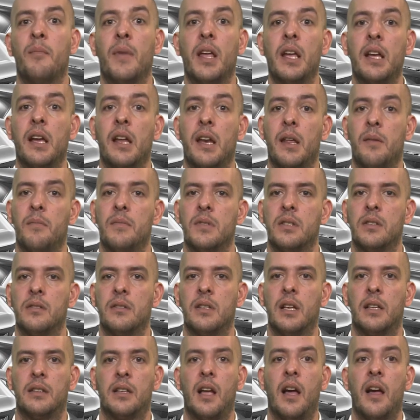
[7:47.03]
mechanisms
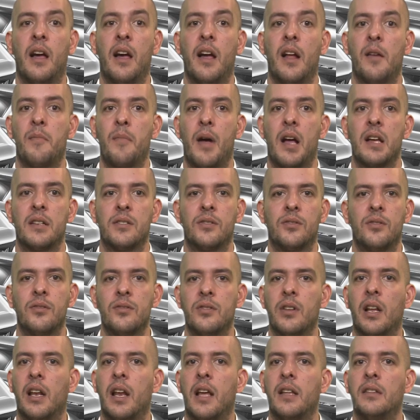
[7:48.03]
that can help us to
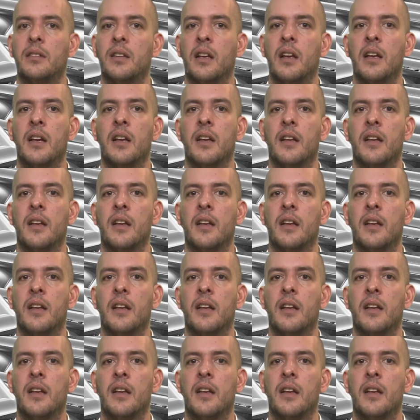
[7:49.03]
select